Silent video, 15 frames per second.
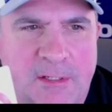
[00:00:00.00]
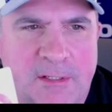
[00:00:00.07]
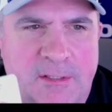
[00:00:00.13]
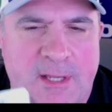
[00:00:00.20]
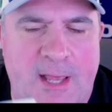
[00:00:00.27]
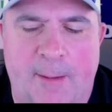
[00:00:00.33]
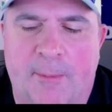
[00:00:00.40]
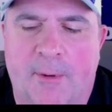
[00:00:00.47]

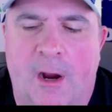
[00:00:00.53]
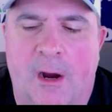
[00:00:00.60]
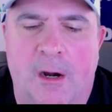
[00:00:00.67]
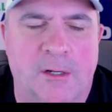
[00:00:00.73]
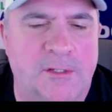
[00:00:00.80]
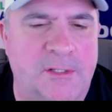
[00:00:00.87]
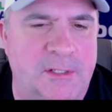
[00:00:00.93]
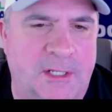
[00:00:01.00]
tap
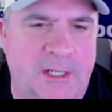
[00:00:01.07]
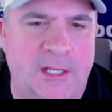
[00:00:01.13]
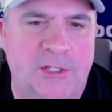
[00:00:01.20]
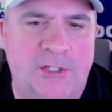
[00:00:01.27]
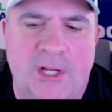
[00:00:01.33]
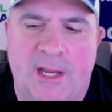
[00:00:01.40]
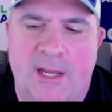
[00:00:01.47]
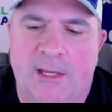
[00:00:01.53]
cards and
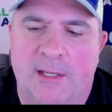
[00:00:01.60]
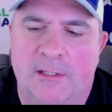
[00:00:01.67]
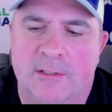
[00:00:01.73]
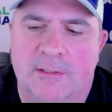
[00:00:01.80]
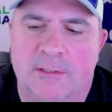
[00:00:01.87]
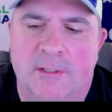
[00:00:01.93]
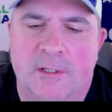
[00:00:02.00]
keychains,